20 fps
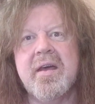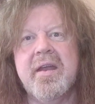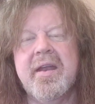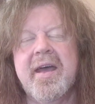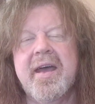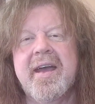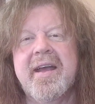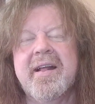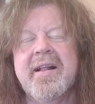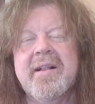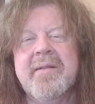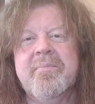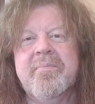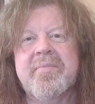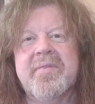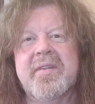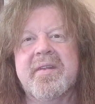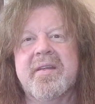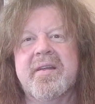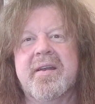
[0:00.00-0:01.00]
And
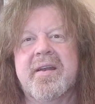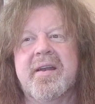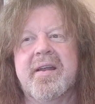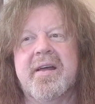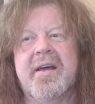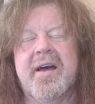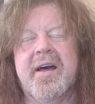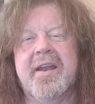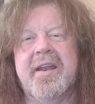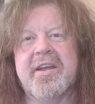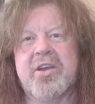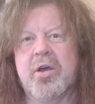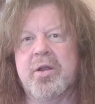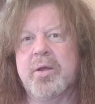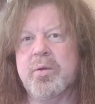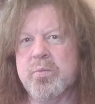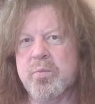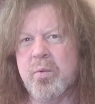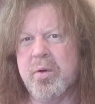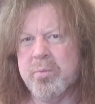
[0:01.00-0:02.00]
they're
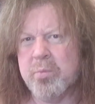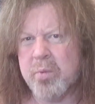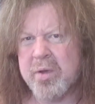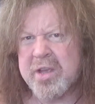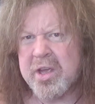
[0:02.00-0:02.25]
kind of like, what